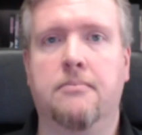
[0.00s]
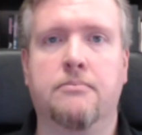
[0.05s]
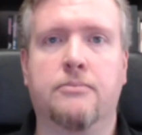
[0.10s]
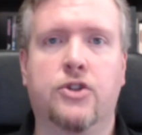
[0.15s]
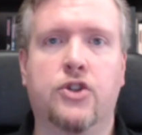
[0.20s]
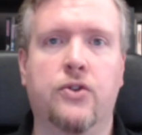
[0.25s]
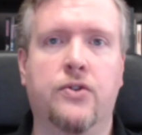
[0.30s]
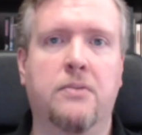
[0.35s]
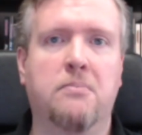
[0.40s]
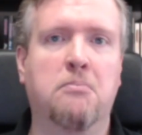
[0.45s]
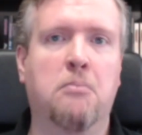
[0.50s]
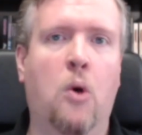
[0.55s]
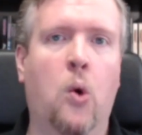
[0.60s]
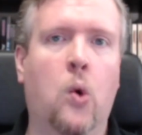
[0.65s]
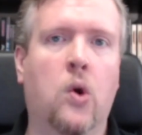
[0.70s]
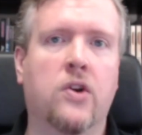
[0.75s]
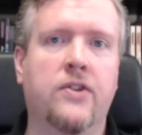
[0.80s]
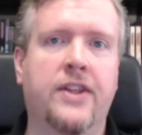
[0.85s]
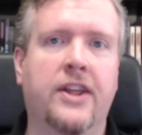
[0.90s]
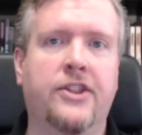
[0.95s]
So the
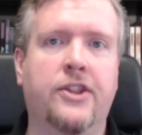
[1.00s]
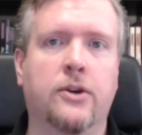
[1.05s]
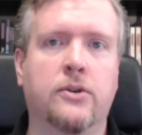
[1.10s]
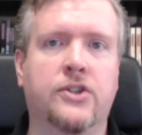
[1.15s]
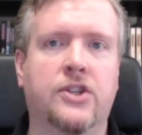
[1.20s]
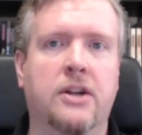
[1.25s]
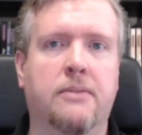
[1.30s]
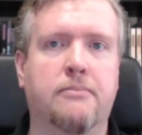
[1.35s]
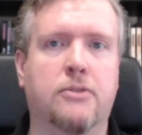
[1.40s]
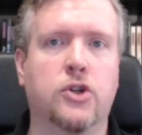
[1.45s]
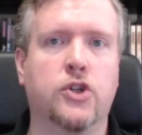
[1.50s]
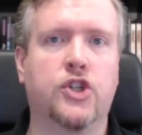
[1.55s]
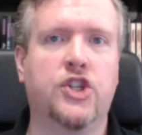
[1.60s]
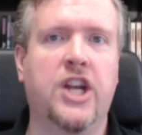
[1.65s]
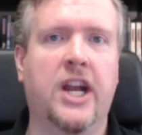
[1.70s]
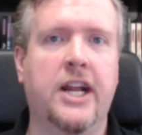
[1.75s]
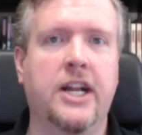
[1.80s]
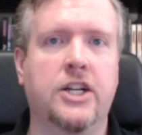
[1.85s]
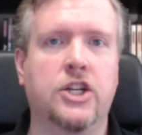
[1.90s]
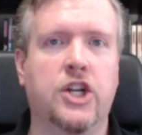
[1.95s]
more that those numbers
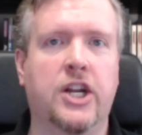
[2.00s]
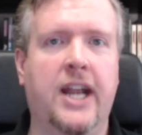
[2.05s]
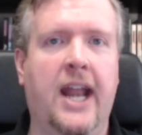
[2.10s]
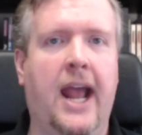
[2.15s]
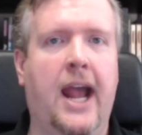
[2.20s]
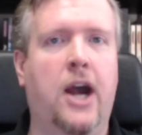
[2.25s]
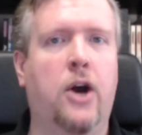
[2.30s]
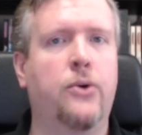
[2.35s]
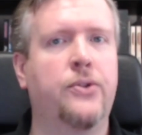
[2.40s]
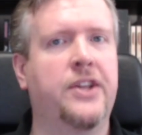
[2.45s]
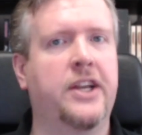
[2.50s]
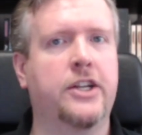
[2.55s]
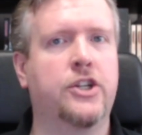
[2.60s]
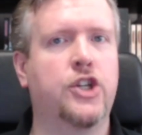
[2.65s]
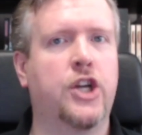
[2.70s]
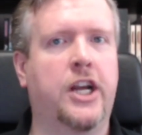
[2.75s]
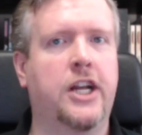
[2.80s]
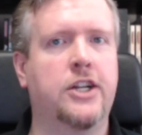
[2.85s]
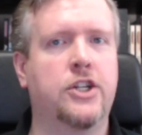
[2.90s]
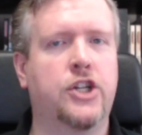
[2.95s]
change and how they
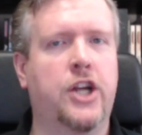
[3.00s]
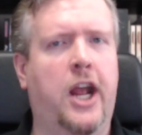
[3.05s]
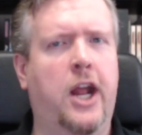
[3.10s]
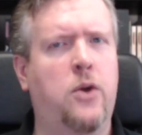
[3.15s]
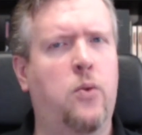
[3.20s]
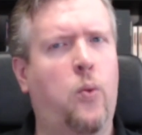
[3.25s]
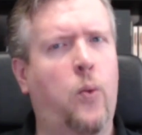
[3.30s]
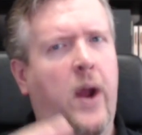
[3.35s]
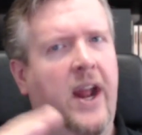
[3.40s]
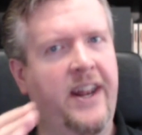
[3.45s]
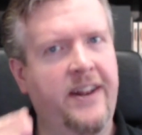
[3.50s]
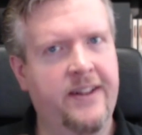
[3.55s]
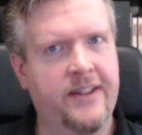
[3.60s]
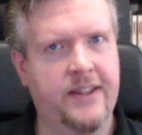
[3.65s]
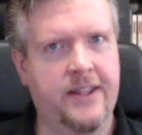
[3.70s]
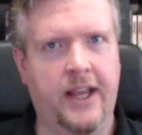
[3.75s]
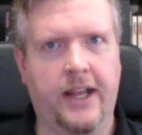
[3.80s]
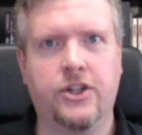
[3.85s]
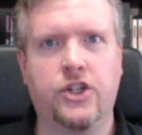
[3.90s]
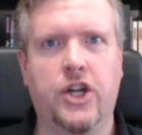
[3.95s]
change and
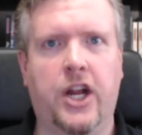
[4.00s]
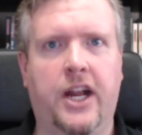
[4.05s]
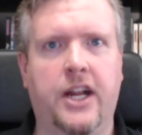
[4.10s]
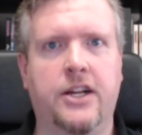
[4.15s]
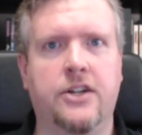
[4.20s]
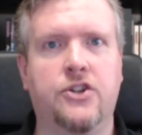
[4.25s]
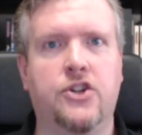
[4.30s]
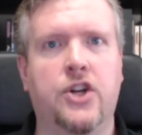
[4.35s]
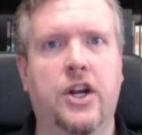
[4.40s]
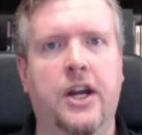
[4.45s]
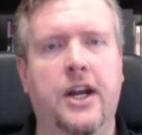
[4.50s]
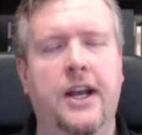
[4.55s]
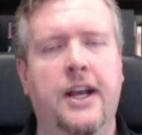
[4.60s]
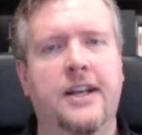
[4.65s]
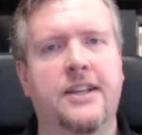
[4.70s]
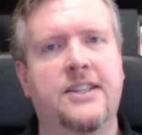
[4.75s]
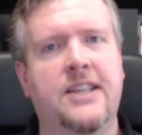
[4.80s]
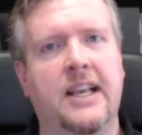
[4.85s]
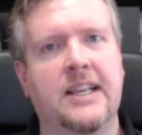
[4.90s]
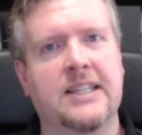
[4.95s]
when they change
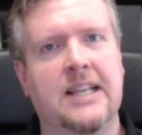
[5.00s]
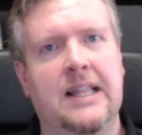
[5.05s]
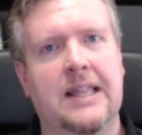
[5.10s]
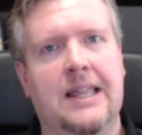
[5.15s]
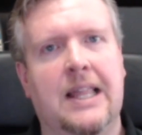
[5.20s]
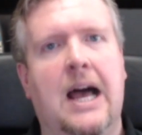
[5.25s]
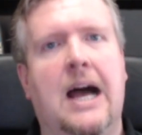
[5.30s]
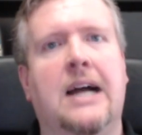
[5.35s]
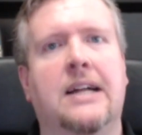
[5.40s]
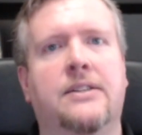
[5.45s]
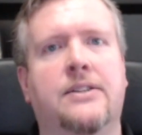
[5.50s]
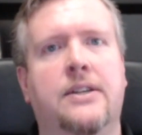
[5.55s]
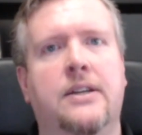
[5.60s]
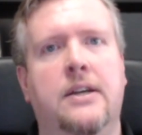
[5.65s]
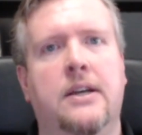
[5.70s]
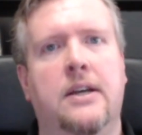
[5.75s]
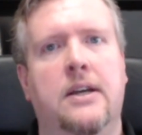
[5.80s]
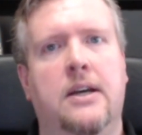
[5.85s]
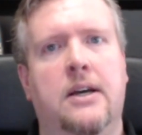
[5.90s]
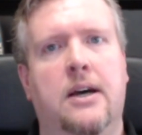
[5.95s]
says a lot
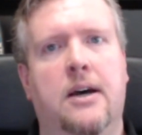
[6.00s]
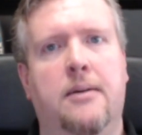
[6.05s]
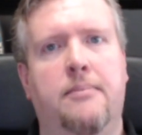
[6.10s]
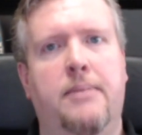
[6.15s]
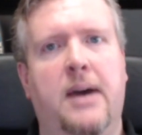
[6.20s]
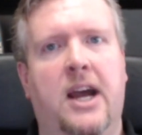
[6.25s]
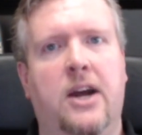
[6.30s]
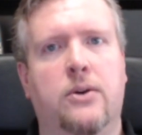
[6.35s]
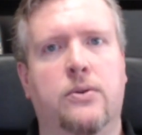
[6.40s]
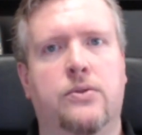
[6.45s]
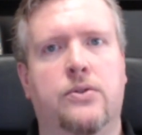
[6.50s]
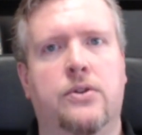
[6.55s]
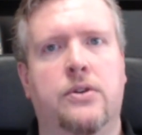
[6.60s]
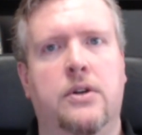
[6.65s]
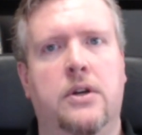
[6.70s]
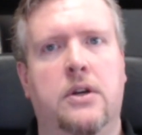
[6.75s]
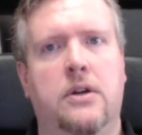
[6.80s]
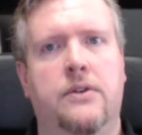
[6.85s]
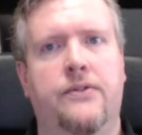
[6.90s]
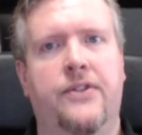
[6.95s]
about
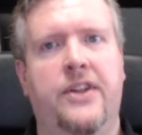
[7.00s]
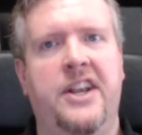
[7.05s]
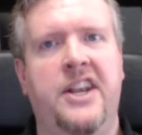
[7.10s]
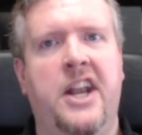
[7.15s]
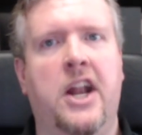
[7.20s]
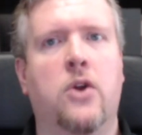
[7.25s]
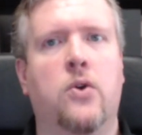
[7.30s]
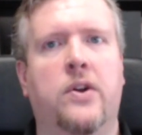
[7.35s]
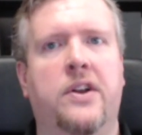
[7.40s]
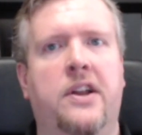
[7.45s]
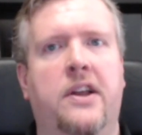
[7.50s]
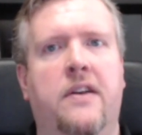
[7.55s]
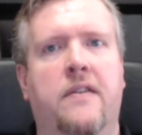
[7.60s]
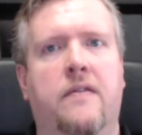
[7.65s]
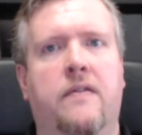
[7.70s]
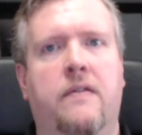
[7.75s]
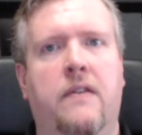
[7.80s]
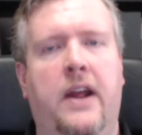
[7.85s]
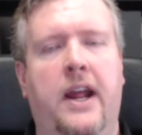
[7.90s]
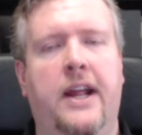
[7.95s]
the
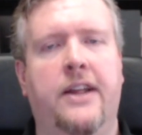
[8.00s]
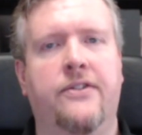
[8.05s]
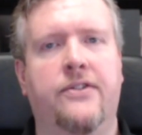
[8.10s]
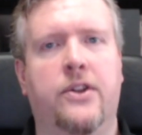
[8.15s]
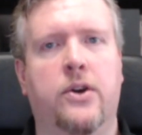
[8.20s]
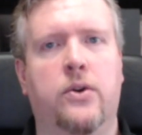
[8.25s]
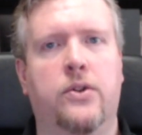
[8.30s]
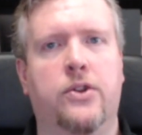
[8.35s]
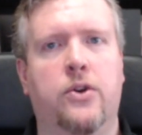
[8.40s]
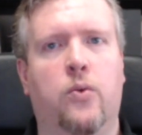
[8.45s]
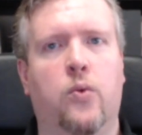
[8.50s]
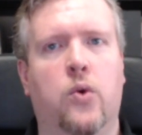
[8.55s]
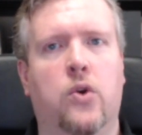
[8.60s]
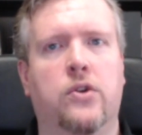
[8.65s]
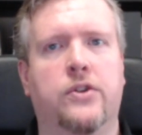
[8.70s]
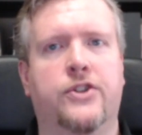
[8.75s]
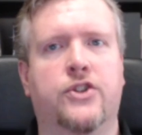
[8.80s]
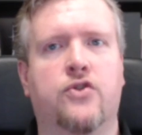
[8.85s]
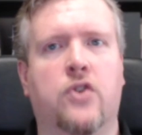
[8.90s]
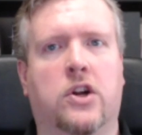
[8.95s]
narrative and the
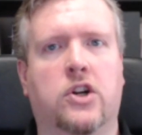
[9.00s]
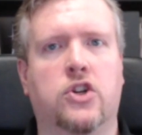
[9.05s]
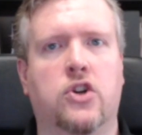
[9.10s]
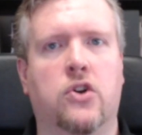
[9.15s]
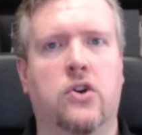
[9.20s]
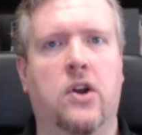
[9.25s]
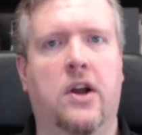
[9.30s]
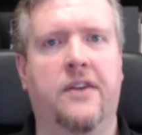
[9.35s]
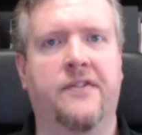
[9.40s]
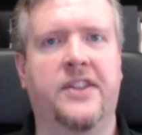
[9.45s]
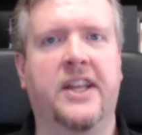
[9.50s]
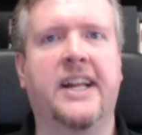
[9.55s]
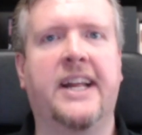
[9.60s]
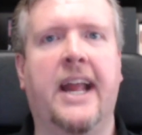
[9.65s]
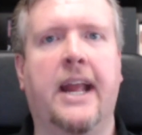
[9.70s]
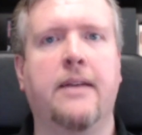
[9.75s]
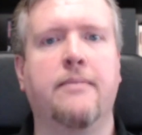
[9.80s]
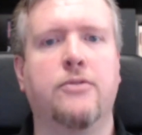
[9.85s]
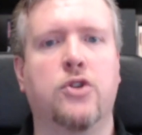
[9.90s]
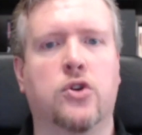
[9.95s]
world structure of the
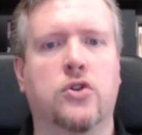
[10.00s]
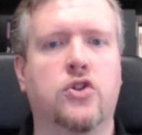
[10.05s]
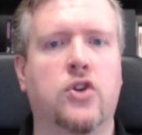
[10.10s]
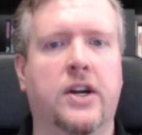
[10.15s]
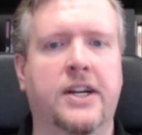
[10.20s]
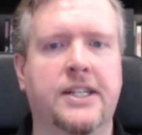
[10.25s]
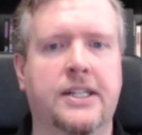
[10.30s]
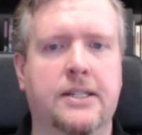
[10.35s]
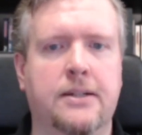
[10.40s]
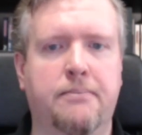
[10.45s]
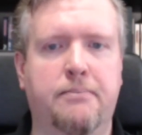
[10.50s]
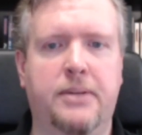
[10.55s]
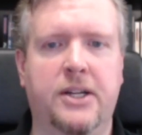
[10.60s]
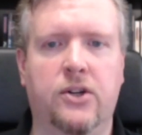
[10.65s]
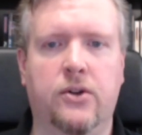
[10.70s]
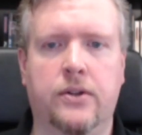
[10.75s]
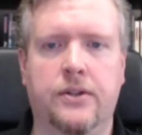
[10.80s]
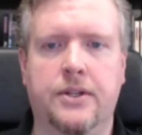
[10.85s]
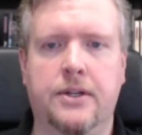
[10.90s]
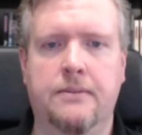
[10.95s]
game you're trying to
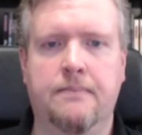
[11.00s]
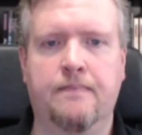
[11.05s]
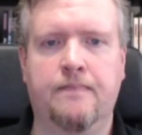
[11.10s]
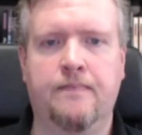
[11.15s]
build.